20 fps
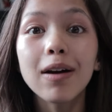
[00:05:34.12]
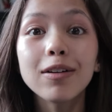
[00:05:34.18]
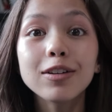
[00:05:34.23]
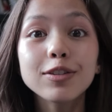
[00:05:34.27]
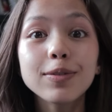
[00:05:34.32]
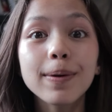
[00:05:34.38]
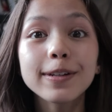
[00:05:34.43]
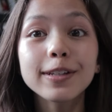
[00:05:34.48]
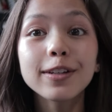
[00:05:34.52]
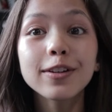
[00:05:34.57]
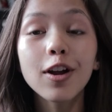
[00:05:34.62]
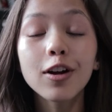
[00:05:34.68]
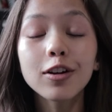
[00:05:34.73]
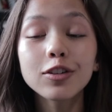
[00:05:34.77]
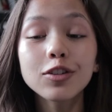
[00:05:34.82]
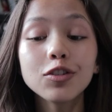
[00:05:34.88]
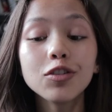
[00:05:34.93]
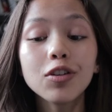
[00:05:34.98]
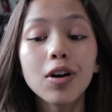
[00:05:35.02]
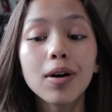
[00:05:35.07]
I was about to
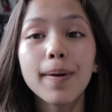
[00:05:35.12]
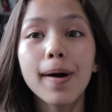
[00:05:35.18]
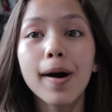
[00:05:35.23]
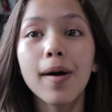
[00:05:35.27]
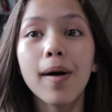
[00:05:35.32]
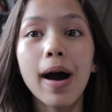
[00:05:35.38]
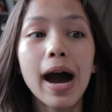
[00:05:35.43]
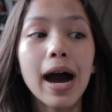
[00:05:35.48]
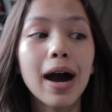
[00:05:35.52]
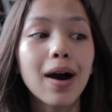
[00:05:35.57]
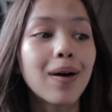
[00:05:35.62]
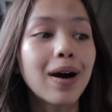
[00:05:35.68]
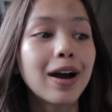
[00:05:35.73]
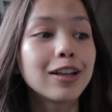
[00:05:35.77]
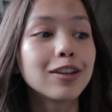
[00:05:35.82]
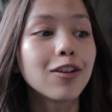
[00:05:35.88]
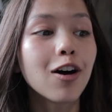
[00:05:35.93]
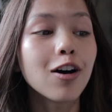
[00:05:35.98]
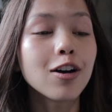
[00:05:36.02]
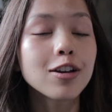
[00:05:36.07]
talk to you about how I
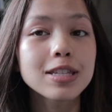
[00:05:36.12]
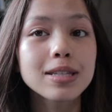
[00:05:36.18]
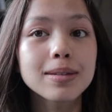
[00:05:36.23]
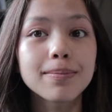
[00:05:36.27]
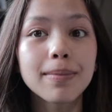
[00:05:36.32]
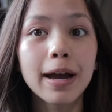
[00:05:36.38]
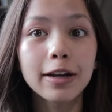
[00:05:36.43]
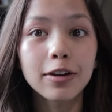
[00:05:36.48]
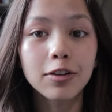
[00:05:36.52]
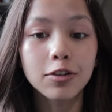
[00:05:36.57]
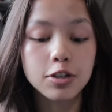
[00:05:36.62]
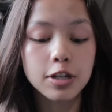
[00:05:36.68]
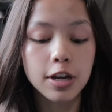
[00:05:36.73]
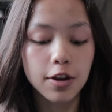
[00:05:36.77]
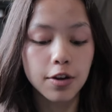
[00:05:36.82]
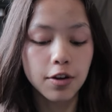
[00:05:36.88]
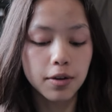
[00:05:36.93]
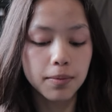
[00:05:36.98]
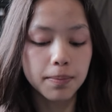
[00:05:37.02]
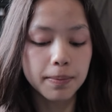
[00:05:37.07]
lost my
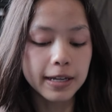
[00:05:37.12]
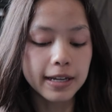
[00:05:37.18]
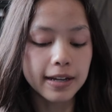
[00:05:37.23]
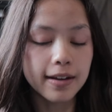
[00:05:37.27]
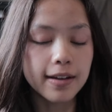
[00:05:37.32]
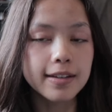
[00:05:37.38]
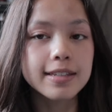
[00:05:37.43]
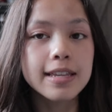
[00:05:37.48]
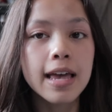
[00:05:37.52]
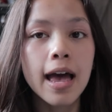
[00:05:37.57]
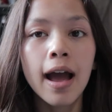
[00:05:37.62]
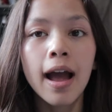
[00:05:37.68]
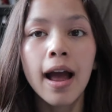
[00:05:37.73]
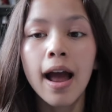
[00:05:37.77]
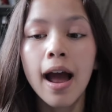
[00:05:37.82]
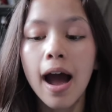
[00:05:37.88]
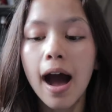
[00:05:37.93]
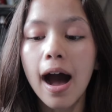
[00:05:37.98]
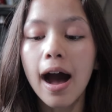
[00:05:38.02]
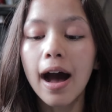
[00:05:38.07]
crochet hook because
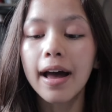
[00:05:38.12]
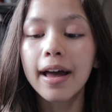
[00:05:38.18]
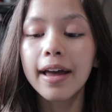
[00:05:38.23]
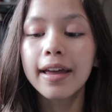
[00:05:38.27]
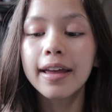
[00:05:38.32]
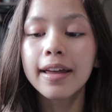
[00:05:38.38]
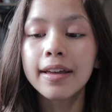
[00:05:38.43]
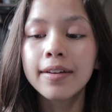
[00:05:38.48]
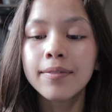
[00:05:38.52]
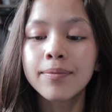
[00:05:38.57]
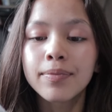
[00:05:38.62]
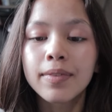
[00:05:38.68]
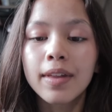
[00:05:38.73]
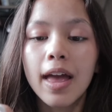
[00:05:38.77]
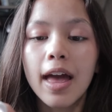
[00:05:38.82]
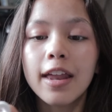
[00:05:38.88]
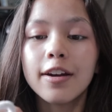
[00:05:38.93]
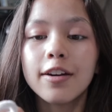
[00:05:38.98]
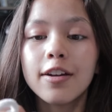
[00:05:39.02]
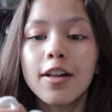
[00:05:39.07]
I
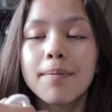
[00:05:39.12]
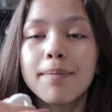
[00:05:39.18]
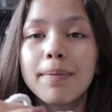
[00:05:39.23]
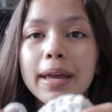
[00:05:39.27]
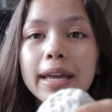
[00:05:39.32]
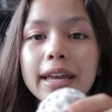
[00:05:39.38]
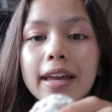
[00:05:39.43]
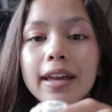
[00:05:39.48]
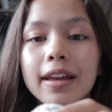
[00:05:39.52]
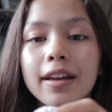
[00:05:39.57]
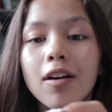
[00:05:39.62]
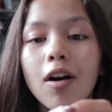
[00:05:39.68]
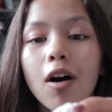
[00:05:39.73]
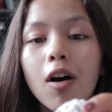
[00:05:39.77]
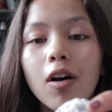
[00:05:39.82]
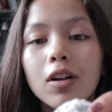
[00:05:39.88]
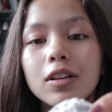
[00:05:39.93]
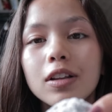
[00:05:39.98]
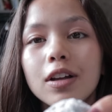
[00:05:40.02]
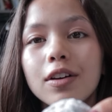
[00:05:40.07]
ended up making
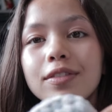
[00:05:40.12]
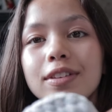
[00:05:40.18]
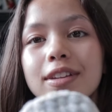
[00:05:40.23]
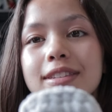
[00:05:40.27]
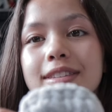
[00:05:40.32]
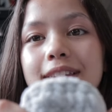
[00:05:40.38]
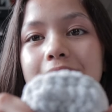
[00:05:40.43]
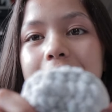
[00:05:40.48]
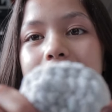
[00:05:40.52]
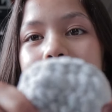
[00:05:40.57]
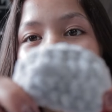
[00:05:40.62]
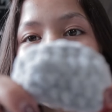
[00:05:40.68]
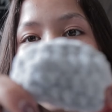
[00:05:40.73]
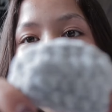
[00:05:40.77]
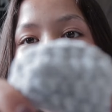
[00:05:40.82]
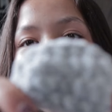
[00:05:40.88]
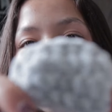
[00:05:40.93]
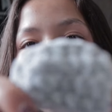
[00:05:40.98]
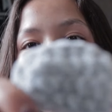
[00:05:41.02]
all of the 6 cow